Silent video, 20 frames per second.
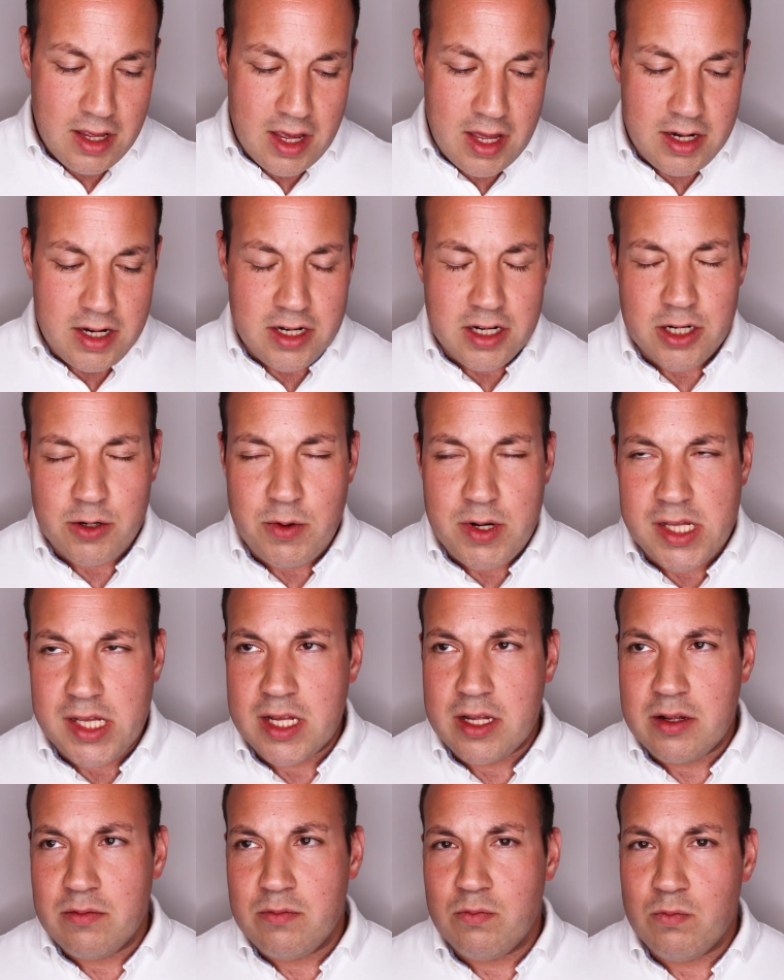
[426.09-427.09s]
and an
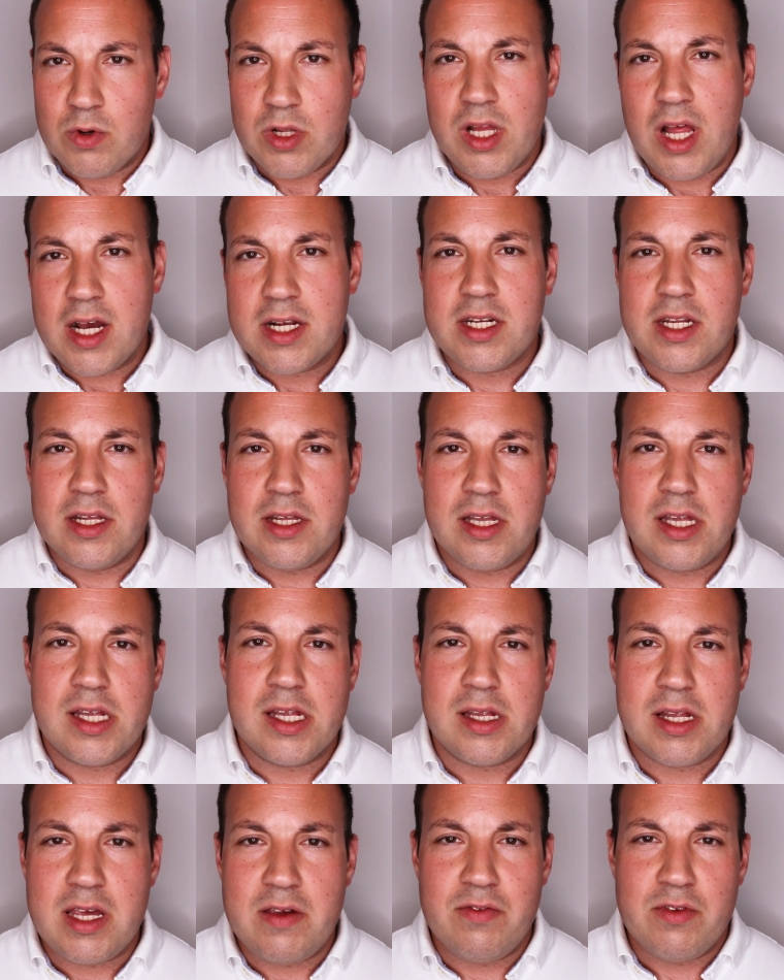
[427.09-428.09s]
increasing
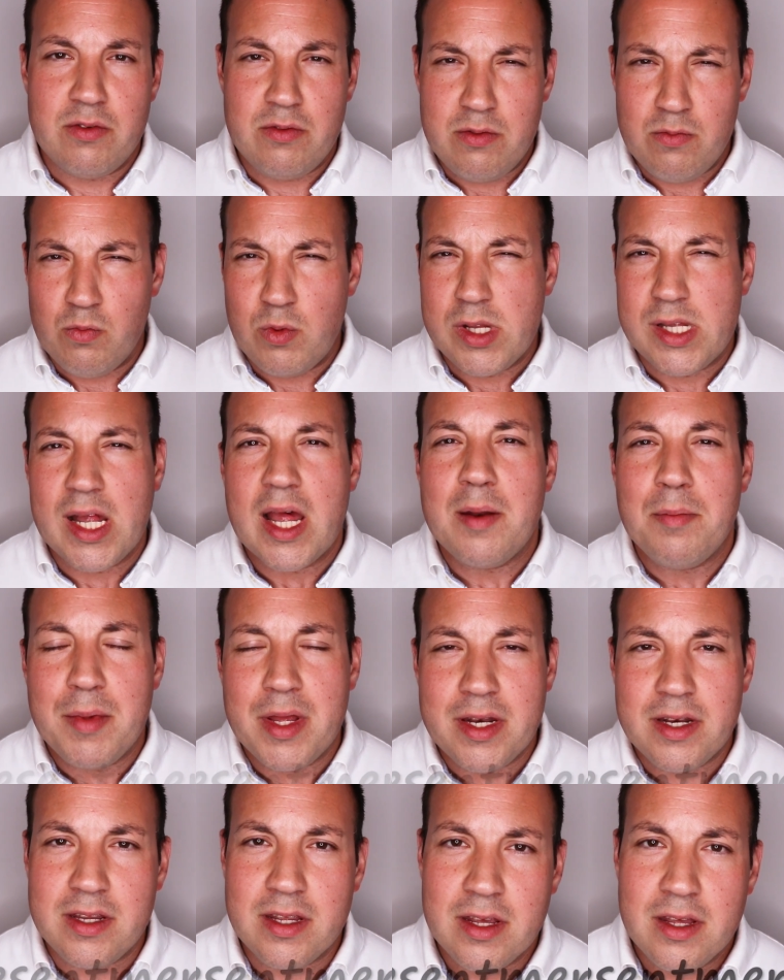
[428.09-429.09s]
reluctance, even
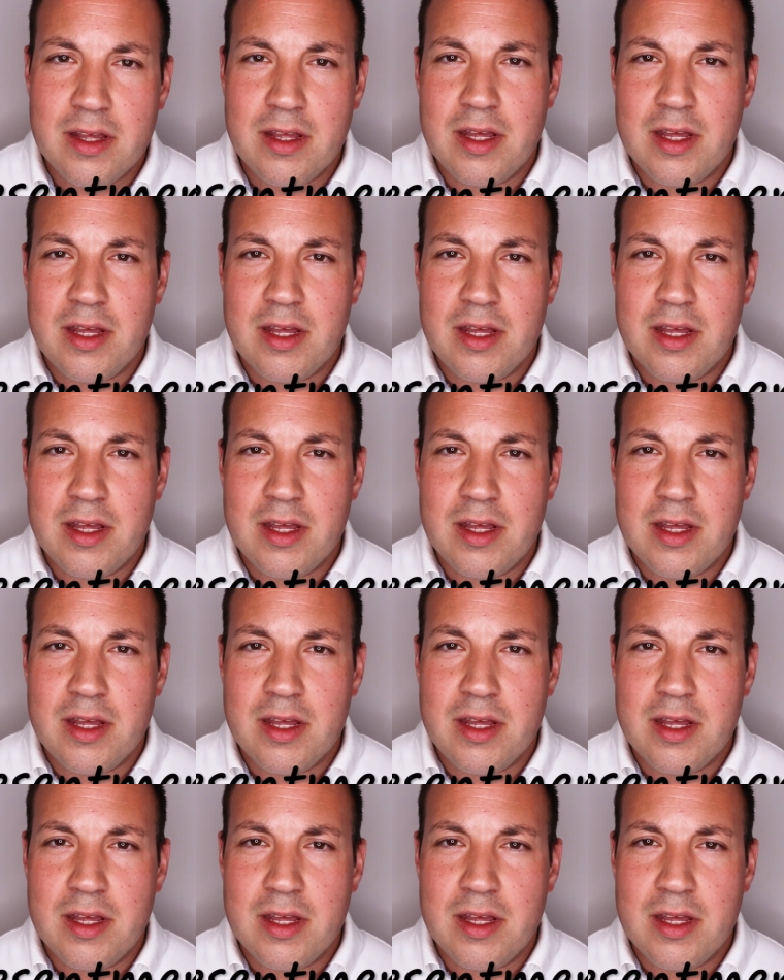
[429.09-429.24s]
resentment,